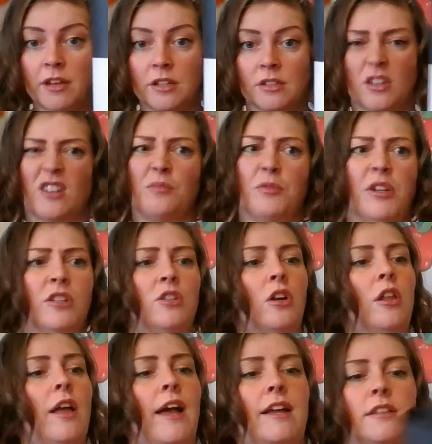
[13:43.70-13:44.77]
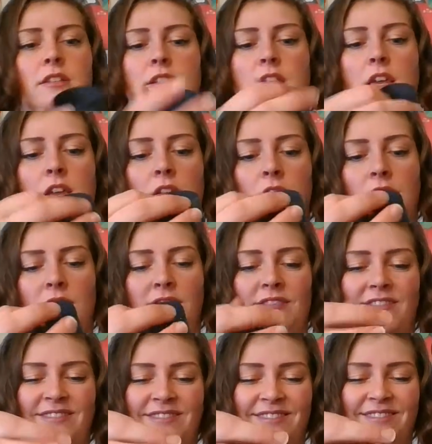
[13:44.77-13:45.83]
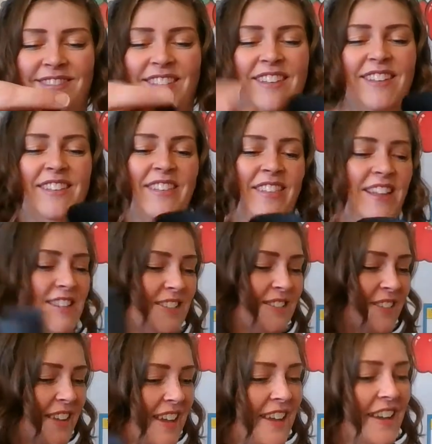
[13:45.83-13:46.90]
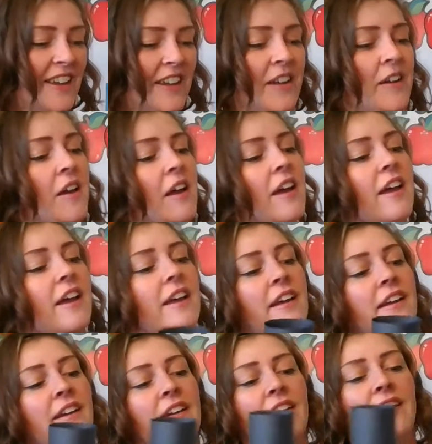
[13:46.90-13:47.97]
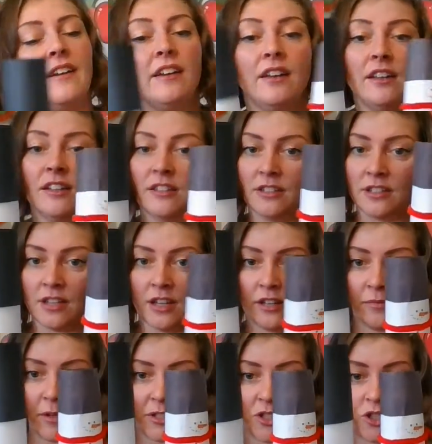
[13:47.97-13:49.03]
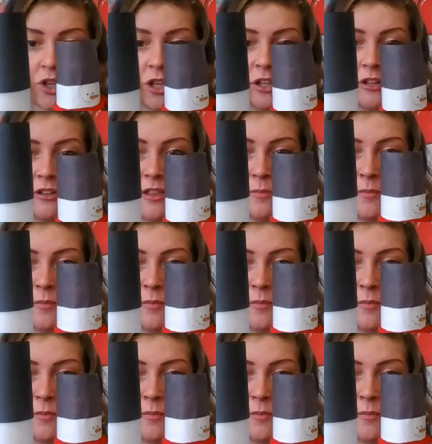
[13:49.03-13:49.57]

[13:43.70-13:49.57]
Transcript: He's got a pretty tall hat today. That's okay. And much taller than